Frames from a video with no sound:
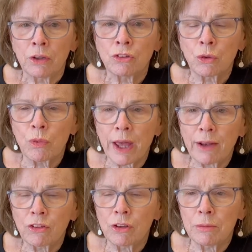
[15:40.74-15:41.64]
So
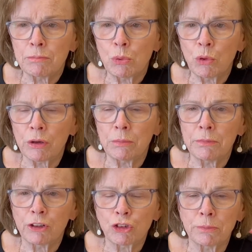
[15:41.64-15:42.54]
that's an important
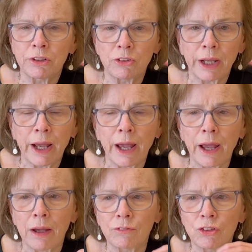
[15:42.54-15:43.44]
measurement to
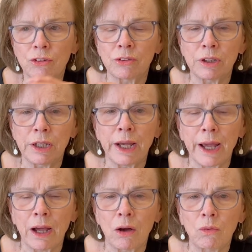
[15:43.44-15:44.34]
have, to see
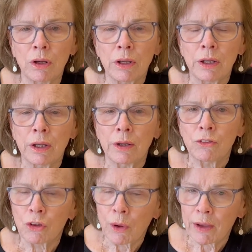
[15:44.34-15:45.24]
how,
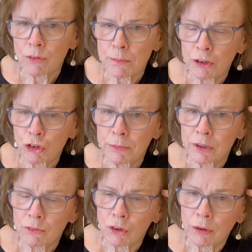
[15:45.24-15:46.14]
so have the measurement
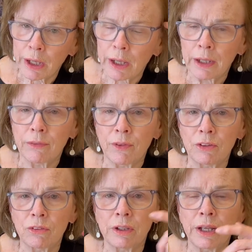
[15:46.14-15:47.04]
of your head and
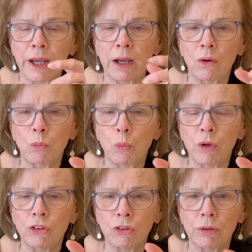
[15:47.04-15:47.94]
then see how,
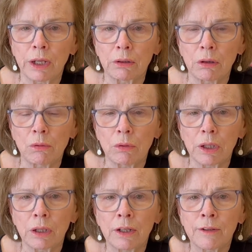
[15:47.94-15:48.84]
once you get
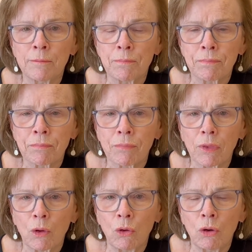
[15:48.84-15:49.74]
going
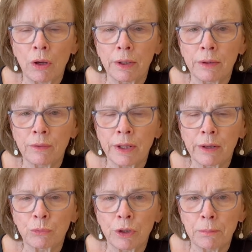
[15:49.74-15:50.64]
on
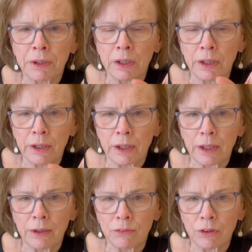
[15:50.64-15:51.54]
that ribbing,
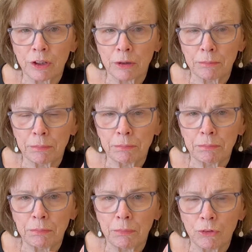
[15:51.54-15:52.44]
is it going to
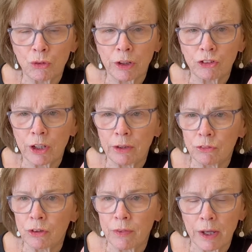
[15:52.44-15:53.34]
stretch
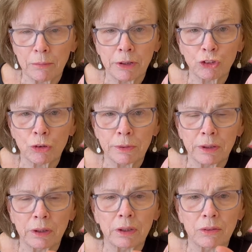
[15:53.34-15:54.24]
out to that
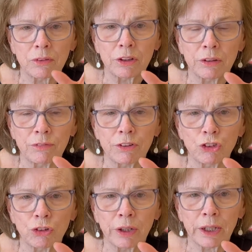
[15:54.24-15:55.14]
measurement and is it going to
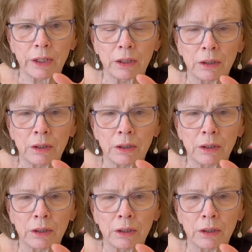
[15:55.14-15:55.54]
fit your head?